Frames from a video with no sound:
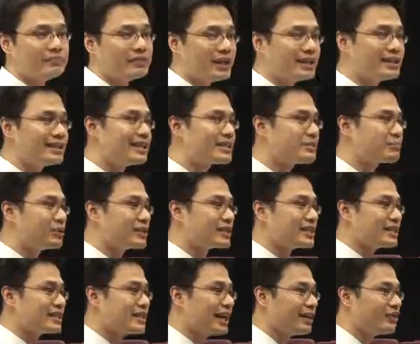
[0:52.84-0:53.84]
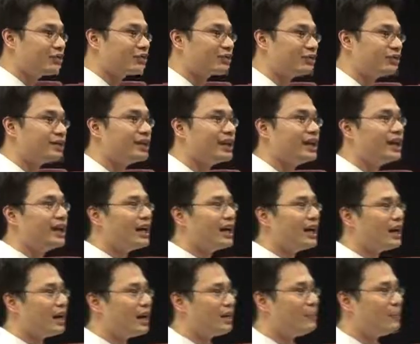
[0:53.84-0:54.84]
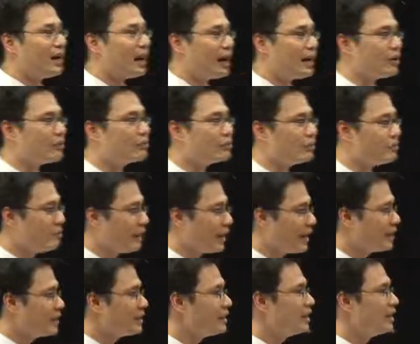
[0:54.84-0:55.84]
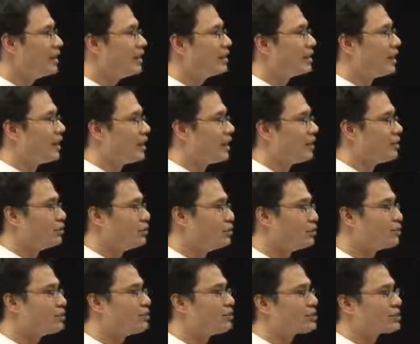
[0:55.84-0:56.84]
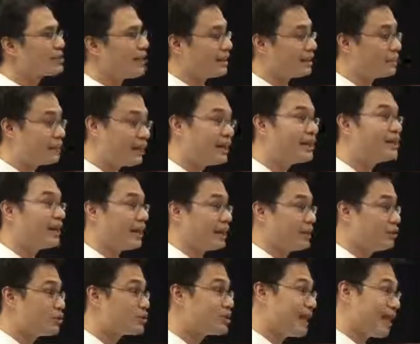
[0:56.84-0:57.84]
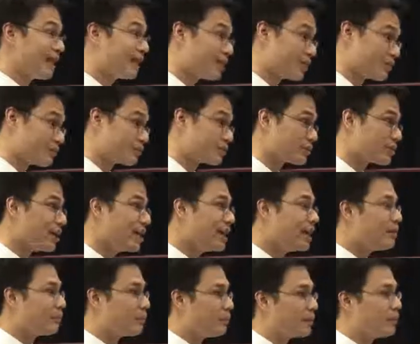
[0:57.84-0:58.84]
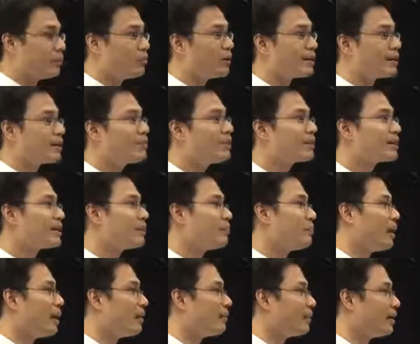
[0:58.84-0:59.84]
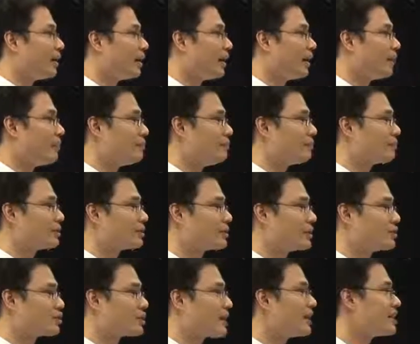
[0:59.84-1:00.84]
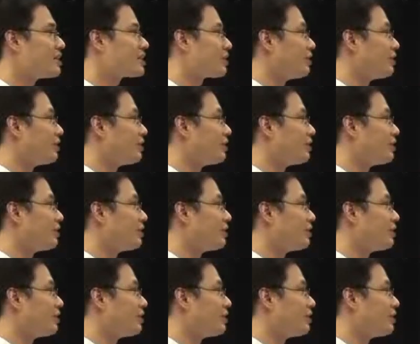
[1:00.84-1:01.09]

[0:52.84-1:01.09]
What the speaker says: In this presentation, I will mainly at the beginning, use English. But when I'm talking about the Chinese